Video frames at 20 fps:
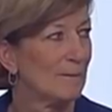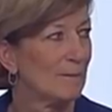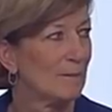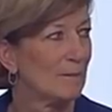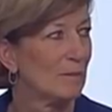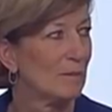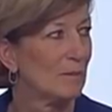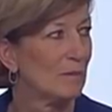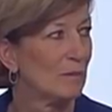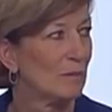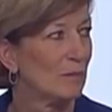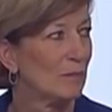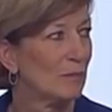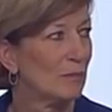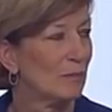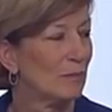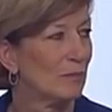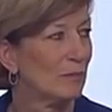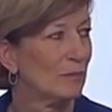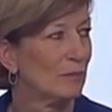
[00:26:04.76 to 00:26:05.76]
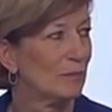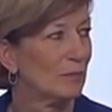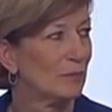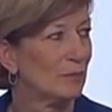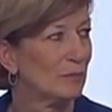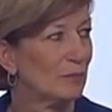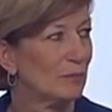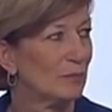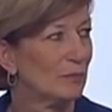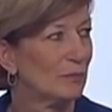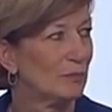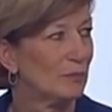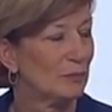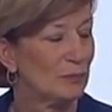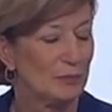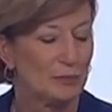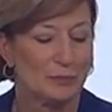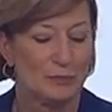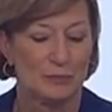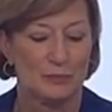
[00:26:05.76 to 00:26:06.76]

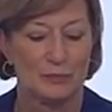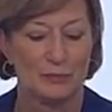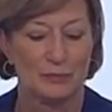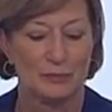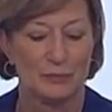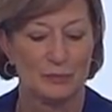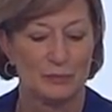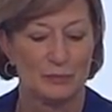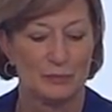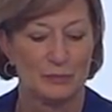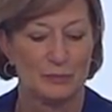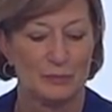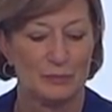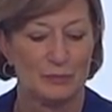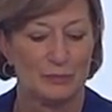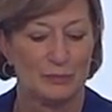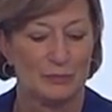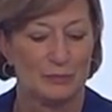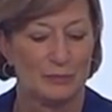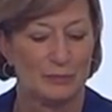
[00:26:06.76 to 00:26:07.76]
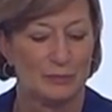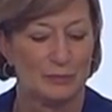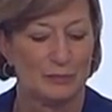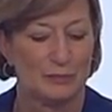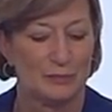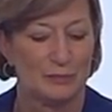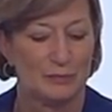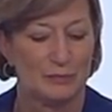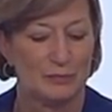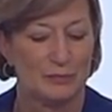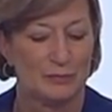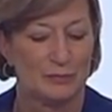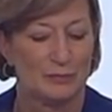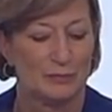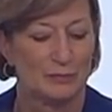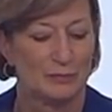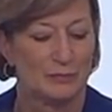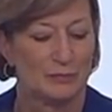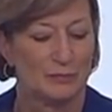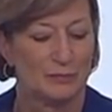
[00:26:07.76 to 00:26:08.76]

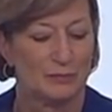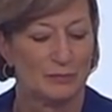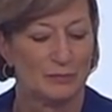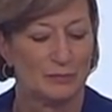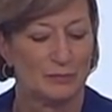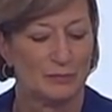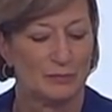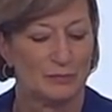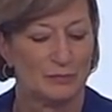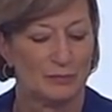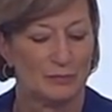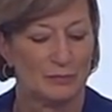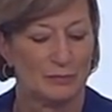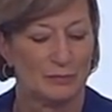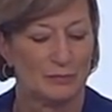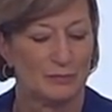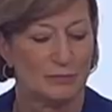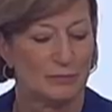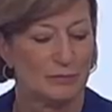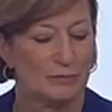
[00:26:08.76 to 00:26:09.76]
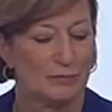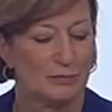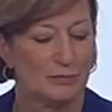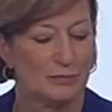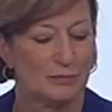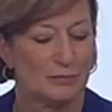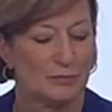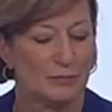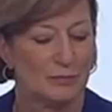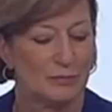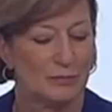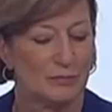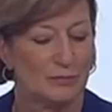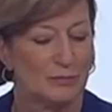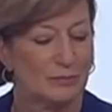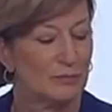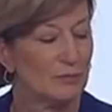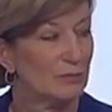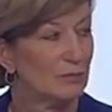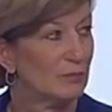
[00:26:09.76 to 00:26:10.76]

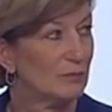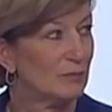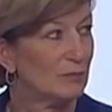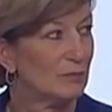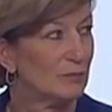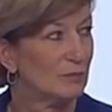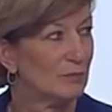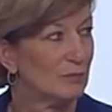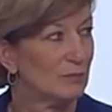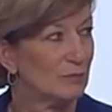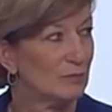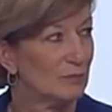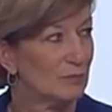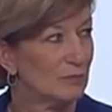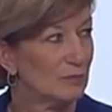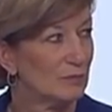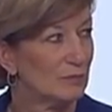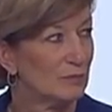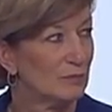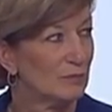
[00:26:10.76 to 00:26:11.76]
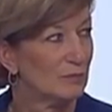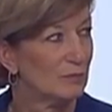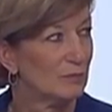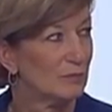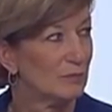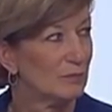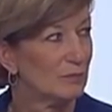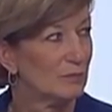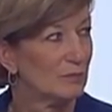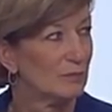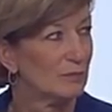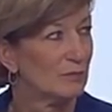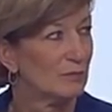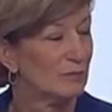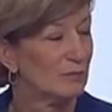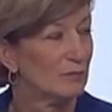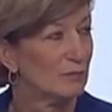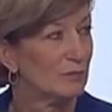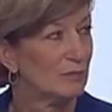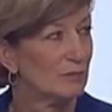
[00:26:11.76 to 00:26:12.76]
This person isn't speaking.